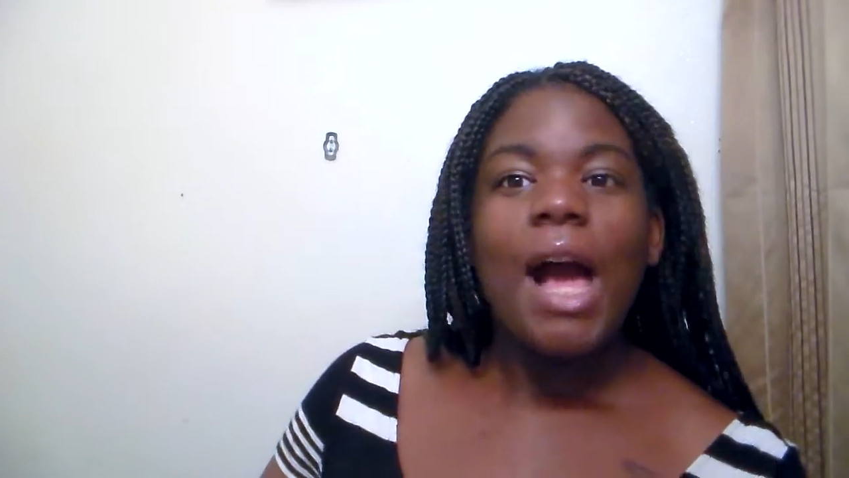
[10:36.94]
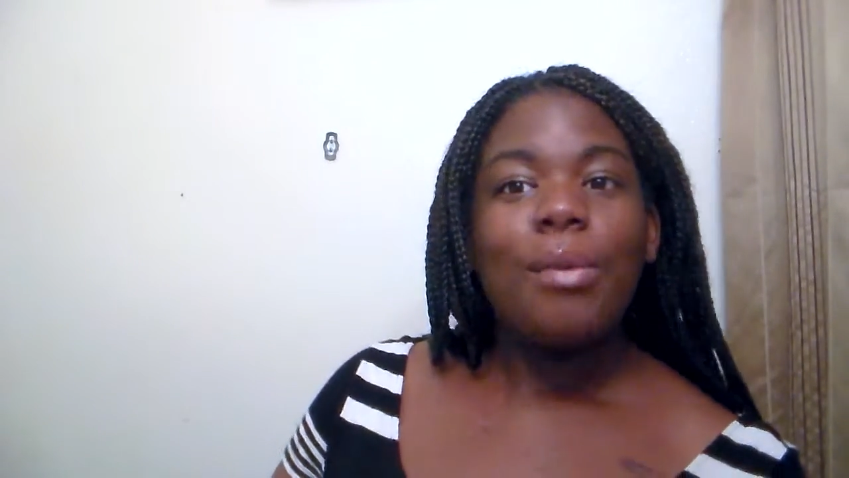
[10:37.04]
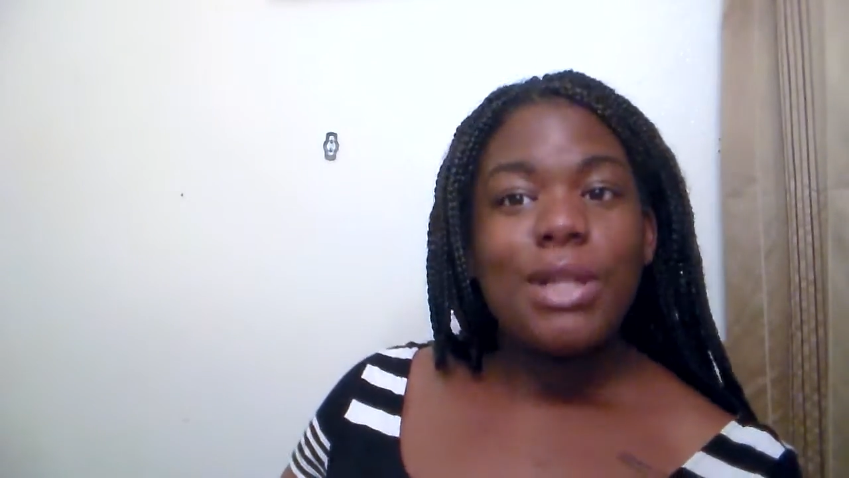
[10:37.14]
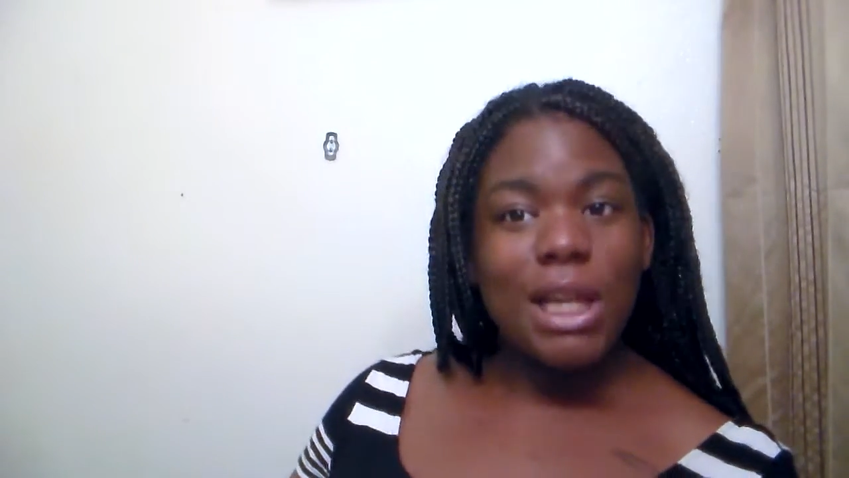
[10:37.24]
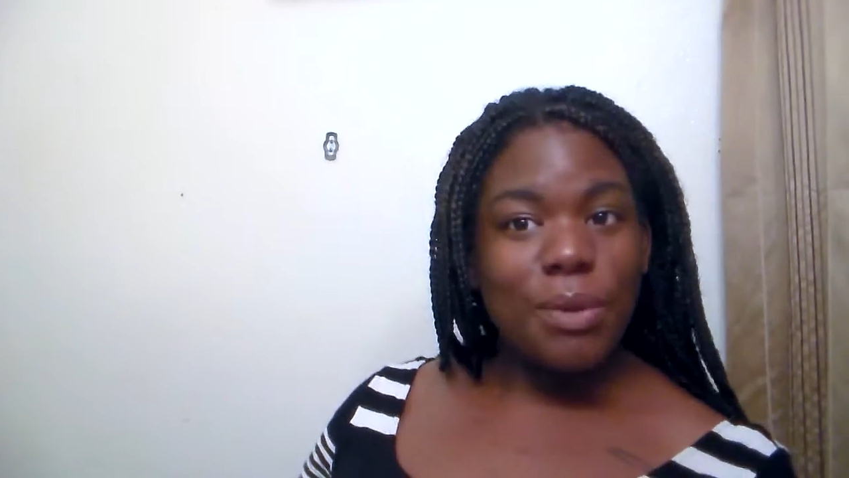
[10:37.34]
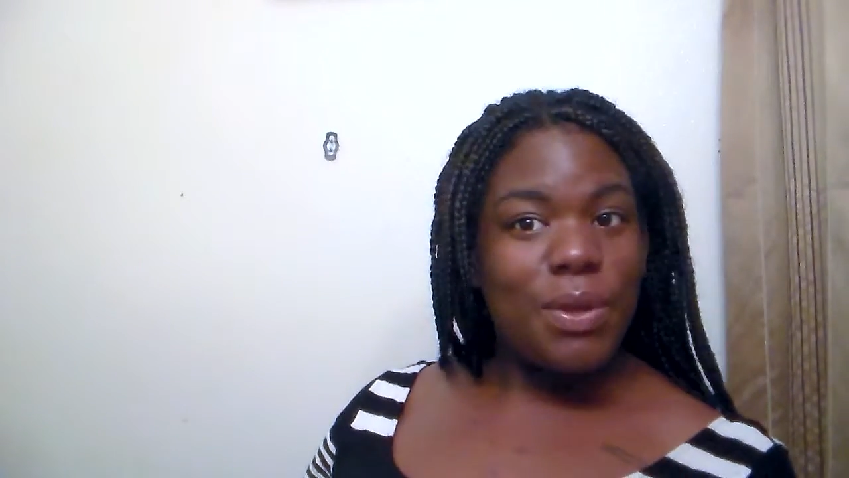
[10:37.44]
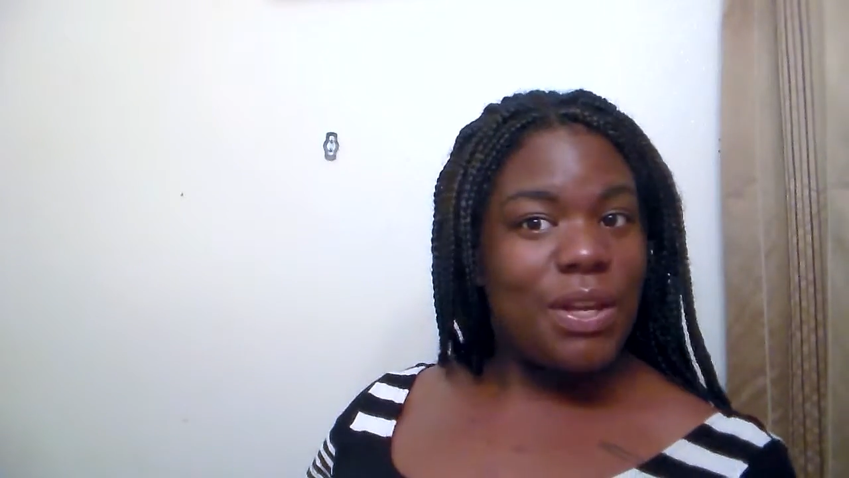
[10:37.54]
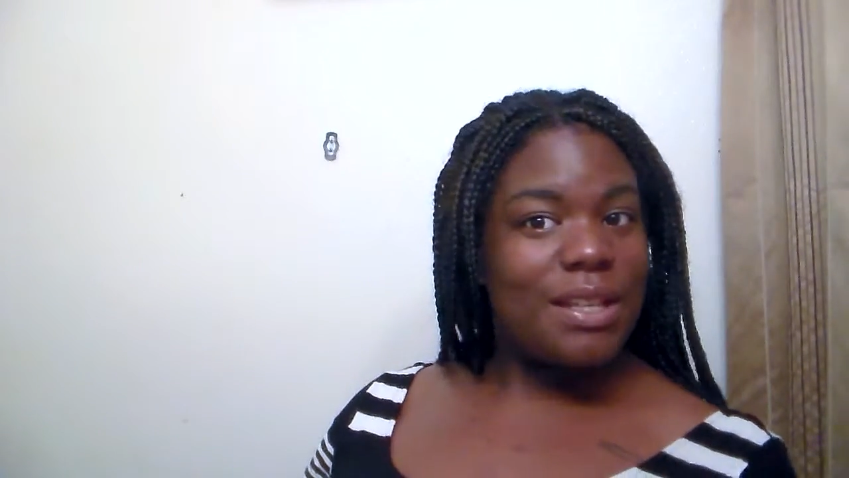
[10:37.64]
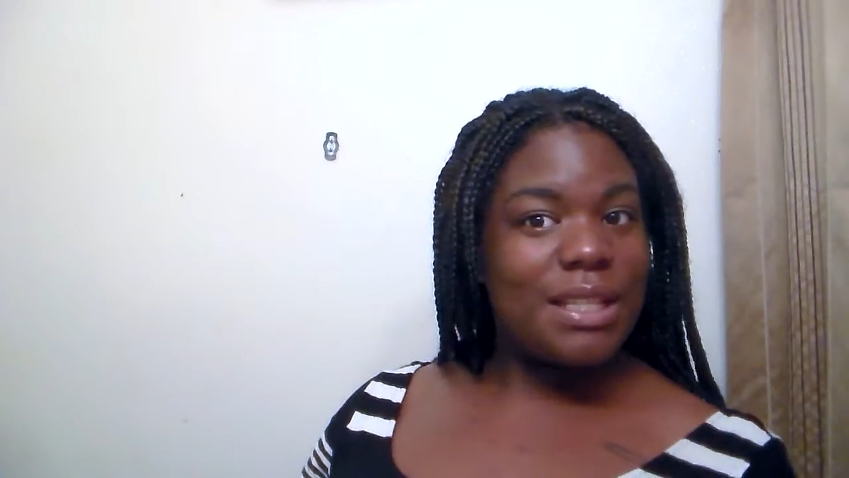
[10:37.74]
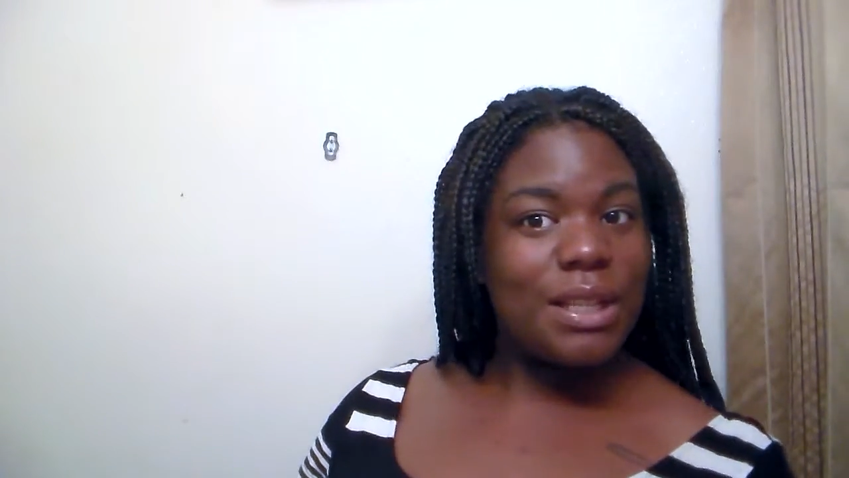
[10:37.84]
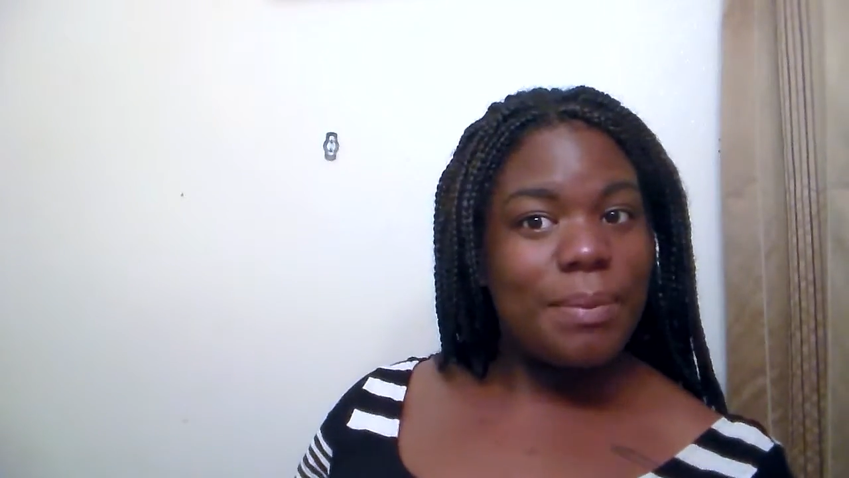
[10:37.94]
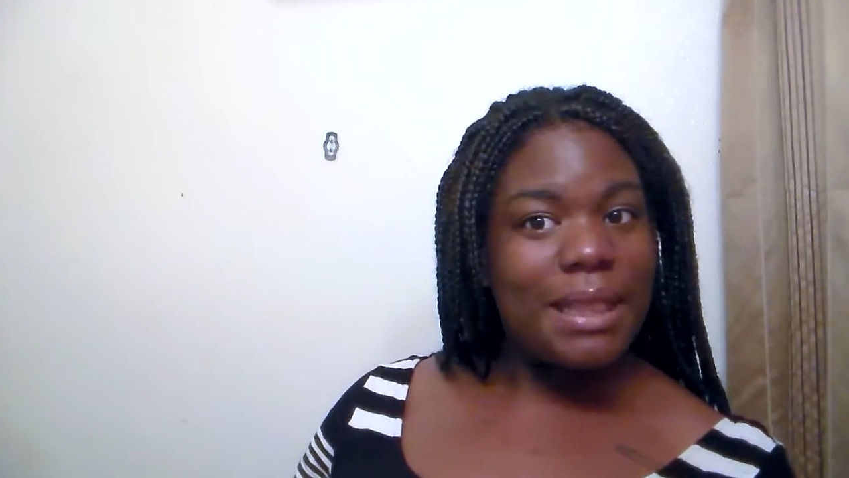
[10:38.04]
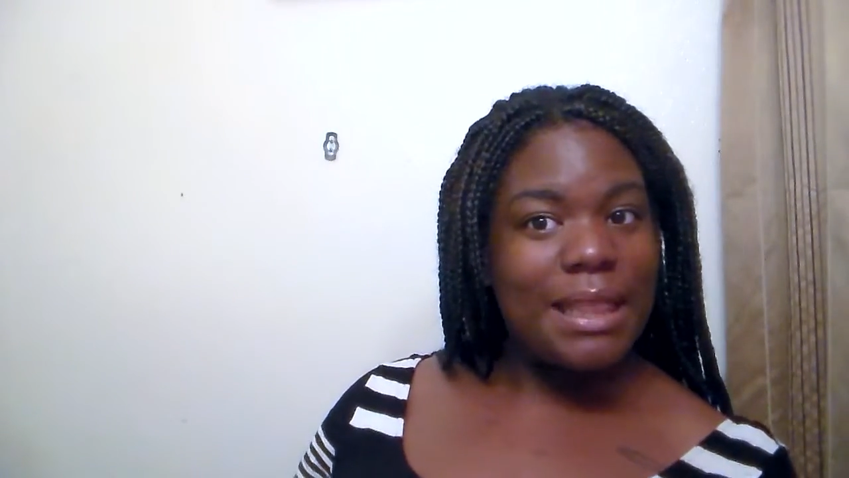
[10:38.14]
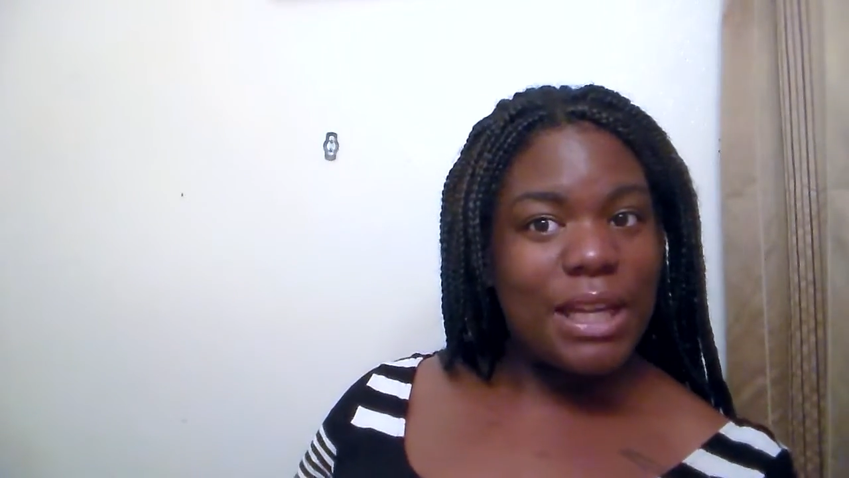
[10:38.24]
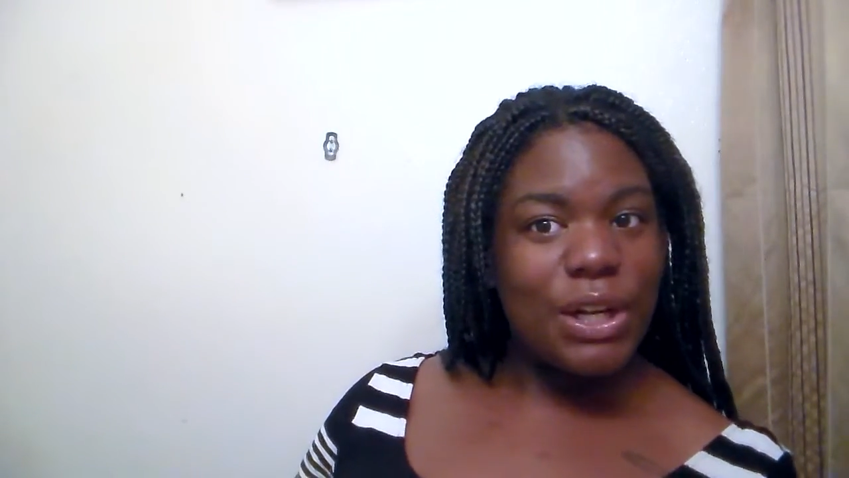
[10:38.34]
I will check in with you guys a little
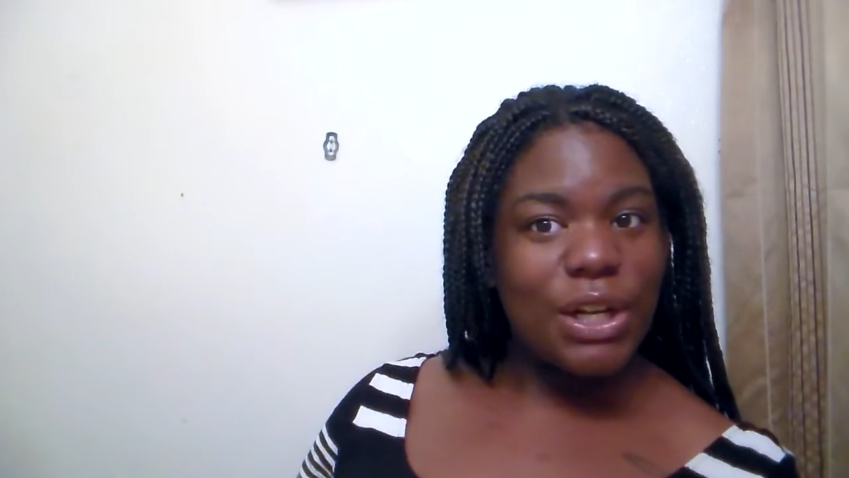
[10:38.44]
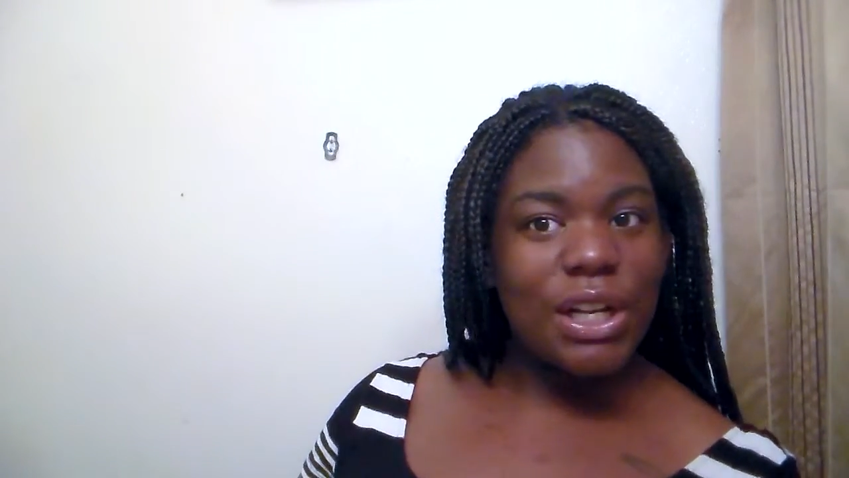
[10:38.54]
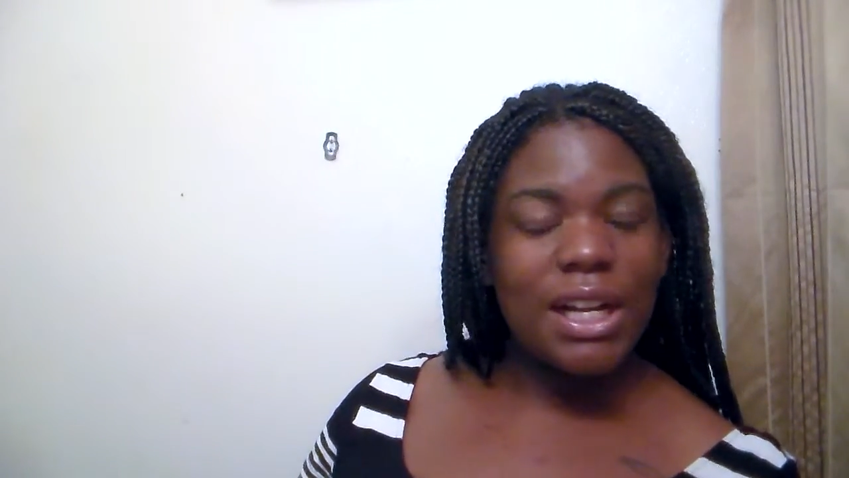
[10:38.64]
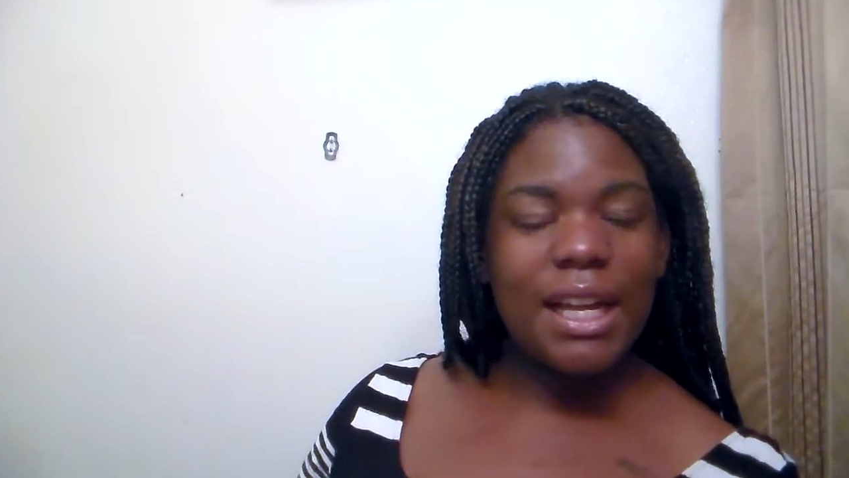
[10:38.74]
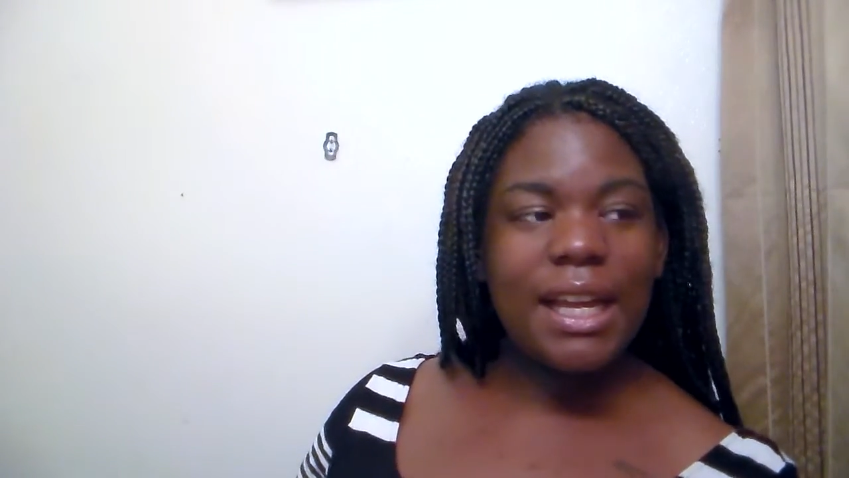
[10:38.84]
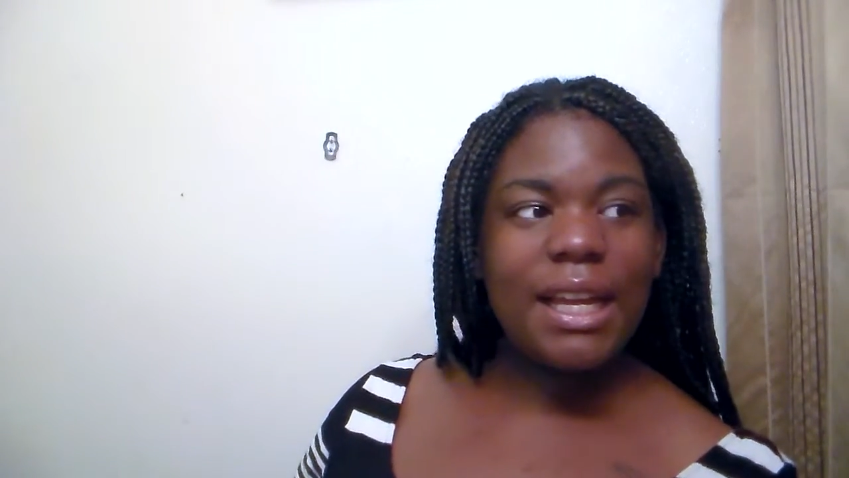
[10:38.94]
bit later,